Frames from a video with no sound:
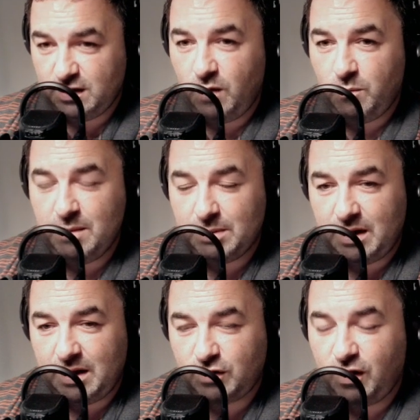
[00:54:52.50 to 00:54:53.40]
people
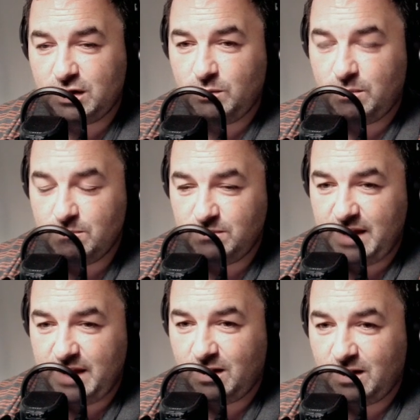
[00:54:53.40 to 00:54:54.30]
that thought they were
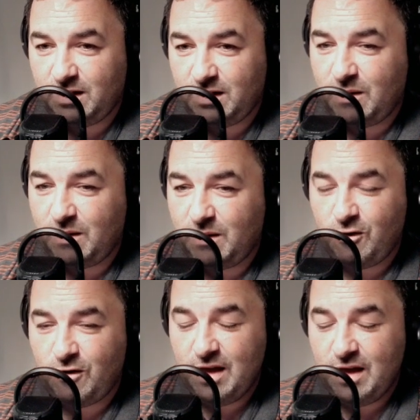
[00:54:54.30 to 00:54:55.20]
nailed on for top
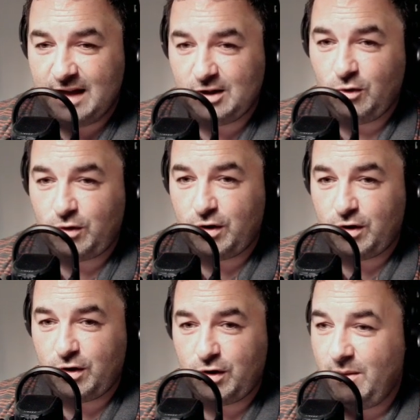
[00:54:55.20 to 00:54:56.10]
4, and they're looking
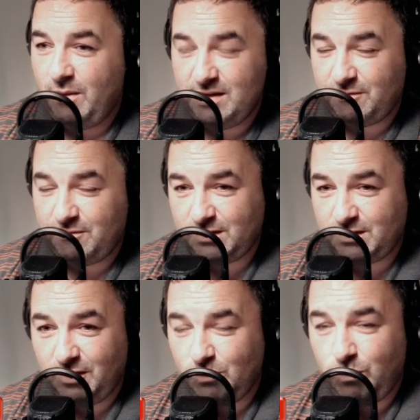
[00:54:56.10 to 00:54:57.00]
around now, and
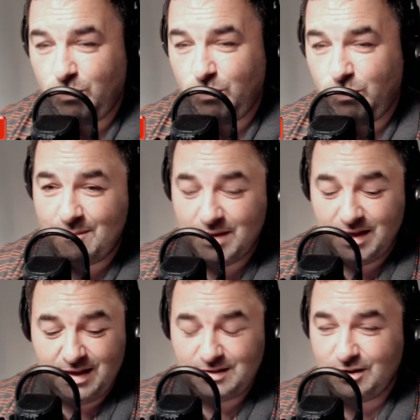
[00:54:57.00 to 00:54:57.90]
the likes of West Ham,
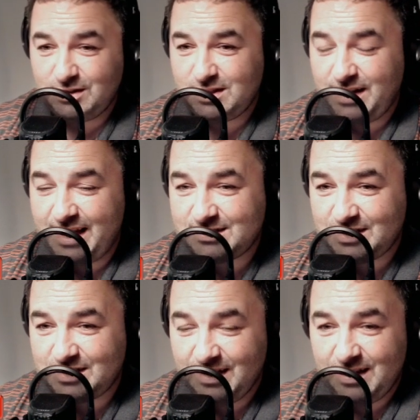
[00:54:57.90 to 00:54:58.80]
the likes of
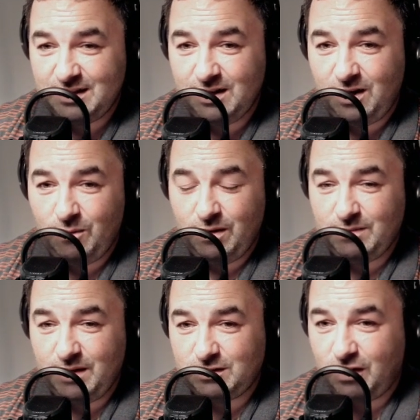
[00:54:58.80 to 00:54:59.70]
Leicester,
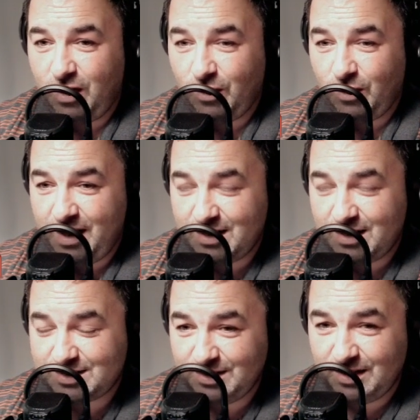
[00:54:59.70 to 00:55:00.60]
they're all up your
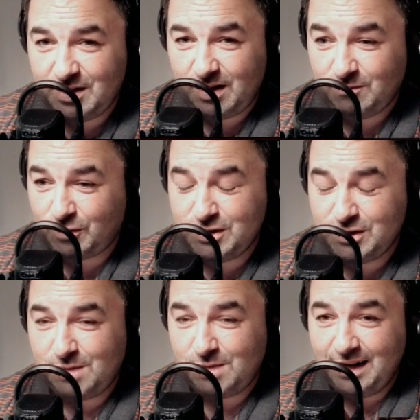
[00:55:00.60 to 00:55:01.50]
arse, and
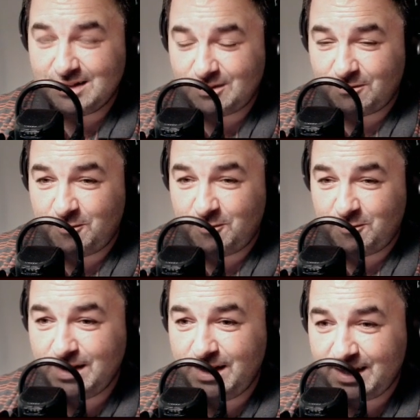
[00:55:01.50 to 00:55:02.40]
Crystal Palace are 5th
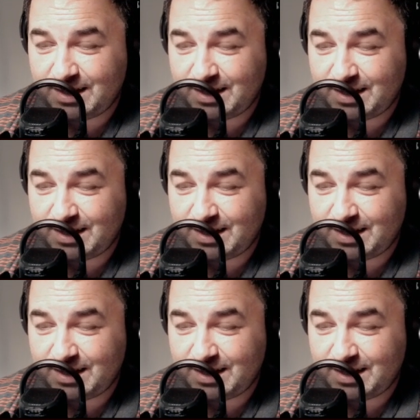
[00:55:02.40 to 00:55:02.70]
in the league.